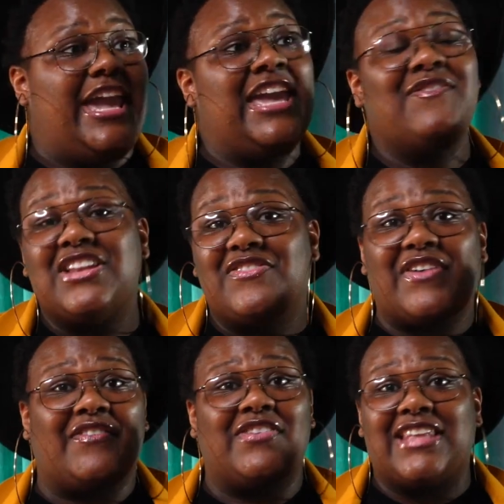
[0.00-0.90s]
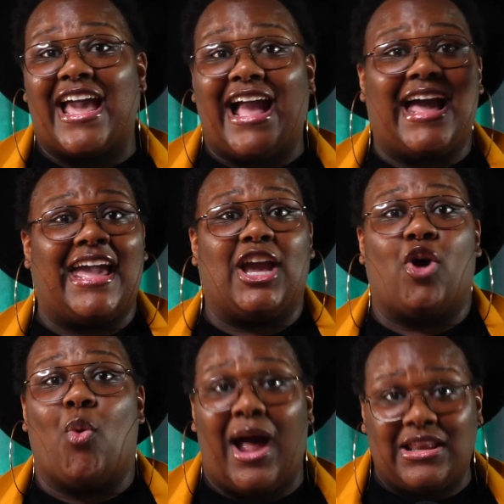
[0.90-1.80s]
Even if I feel like I ain't
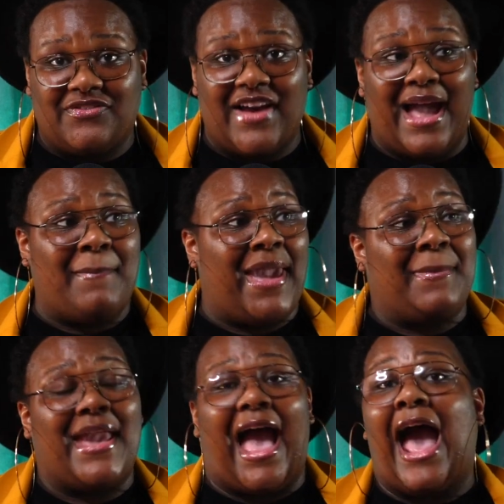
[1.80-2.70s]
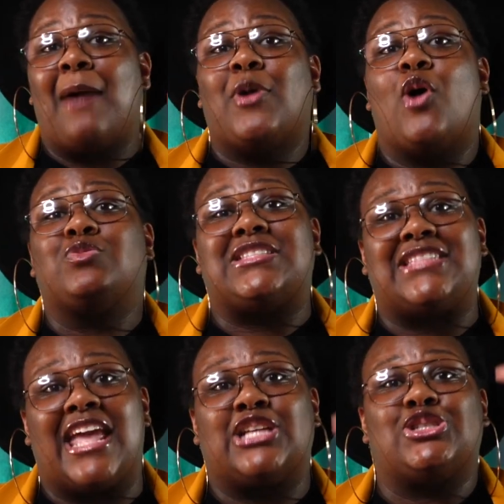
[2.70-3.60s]
qualified, baby, I'm going to
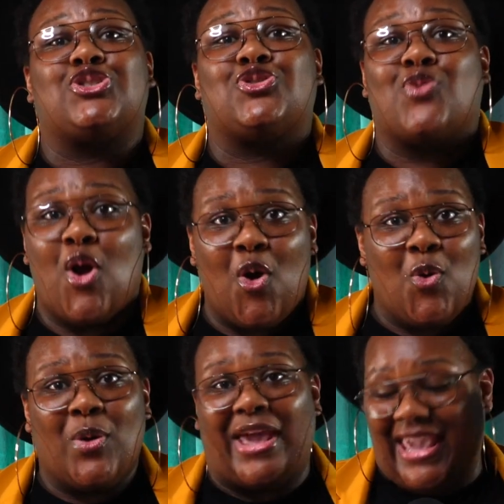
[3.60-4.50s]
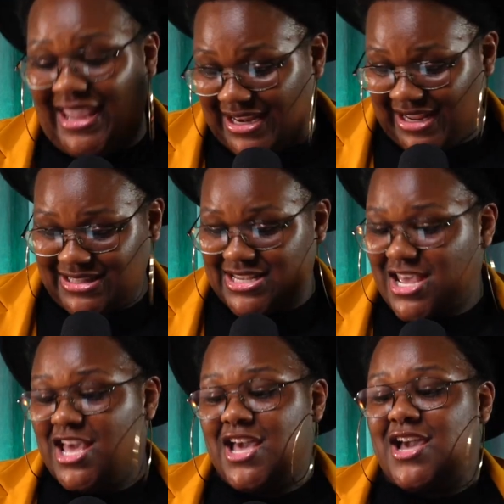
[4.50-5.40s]
stand strong in it.
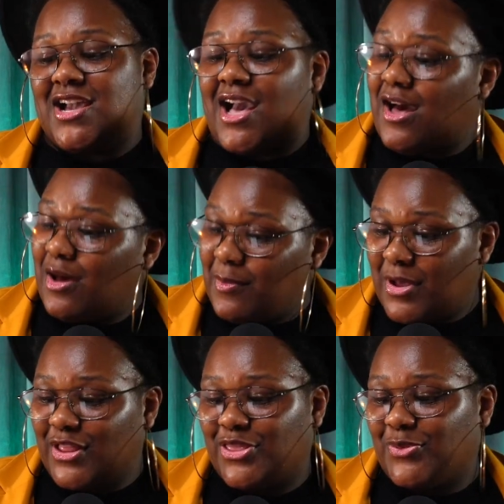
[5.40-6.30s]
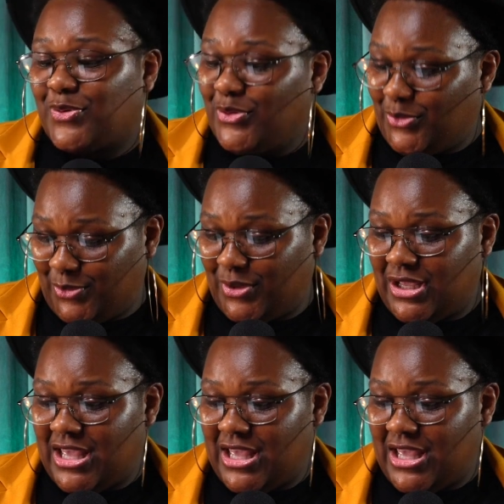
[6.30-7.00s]
Come through.